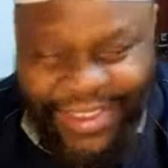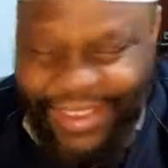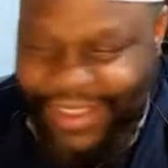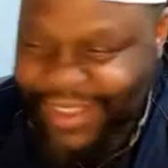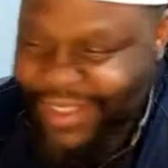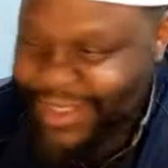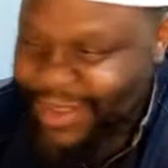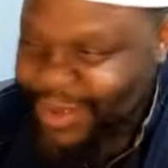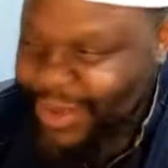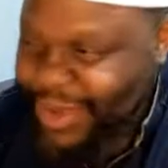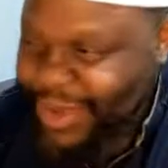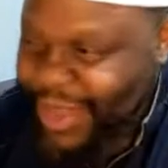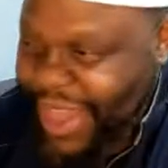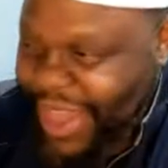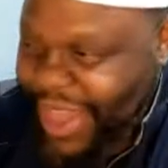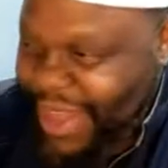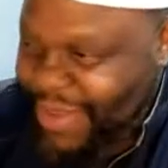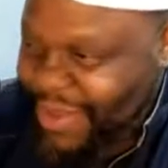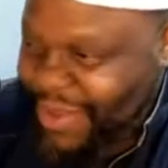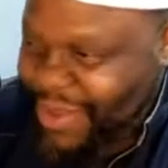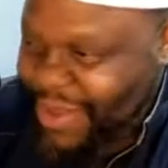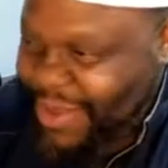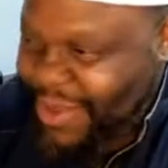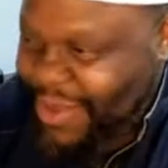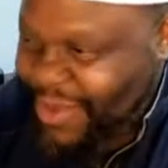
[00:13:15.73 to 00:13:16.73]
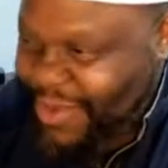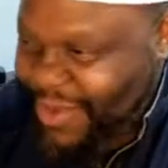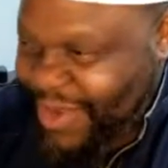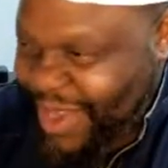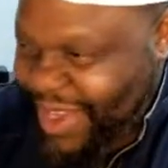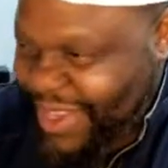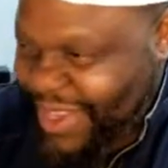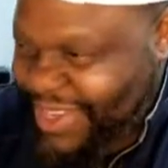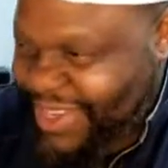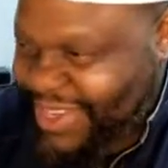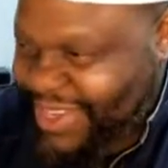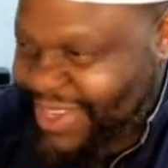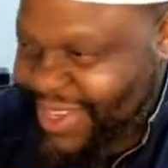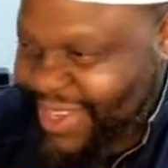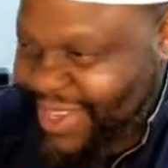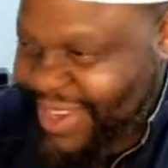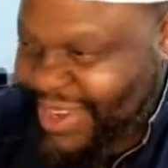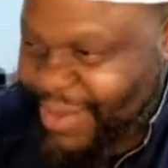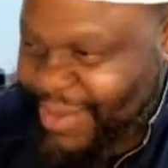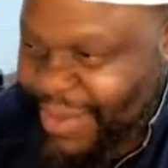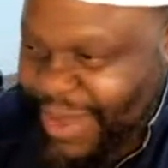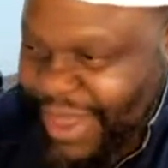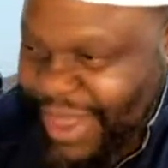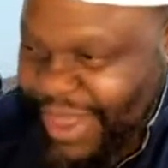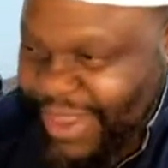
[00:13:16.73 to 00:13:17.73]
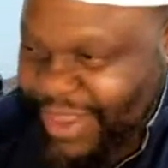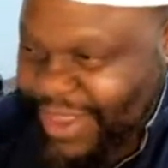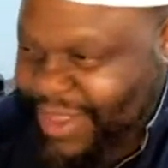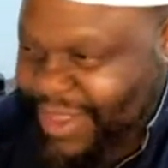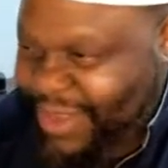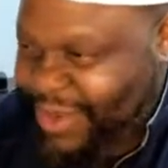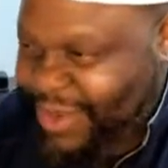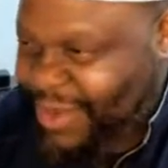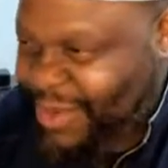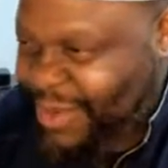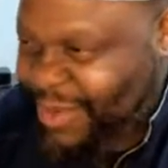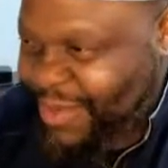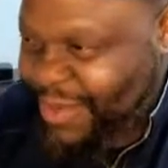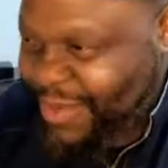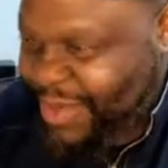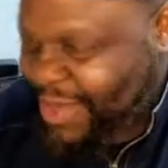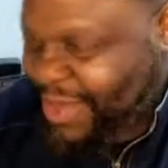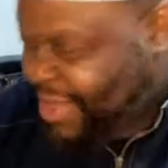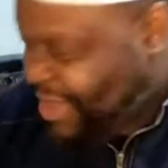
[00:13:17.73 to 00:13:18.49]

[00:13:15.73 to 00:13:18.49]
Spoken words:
So have your rocks in the bathroom.